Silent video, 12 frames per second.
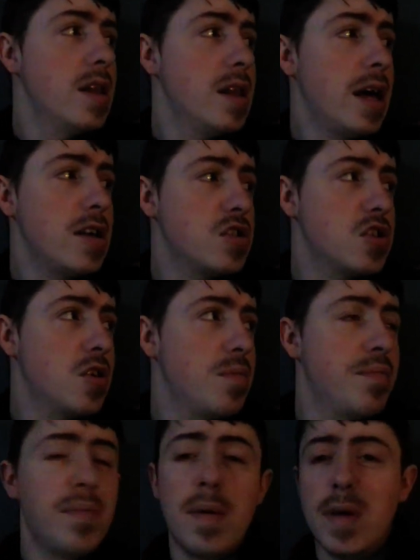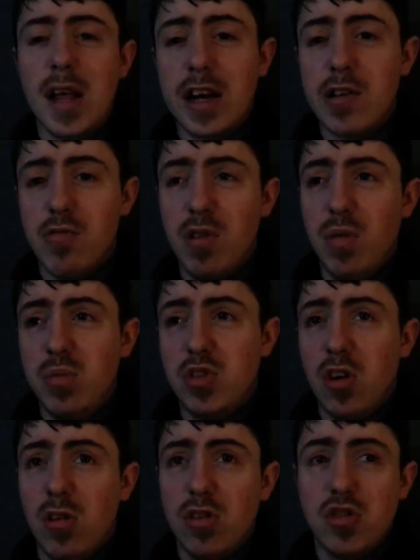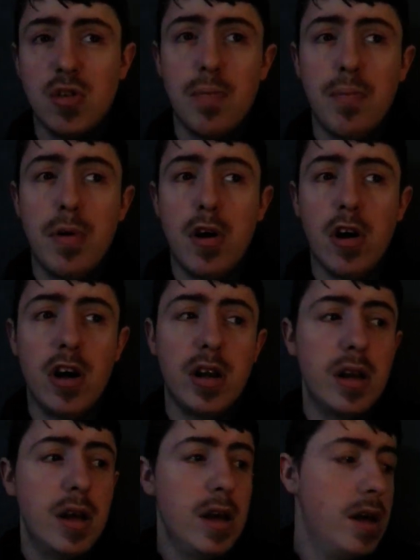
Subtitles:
Like some, maybe like a room tour at some point.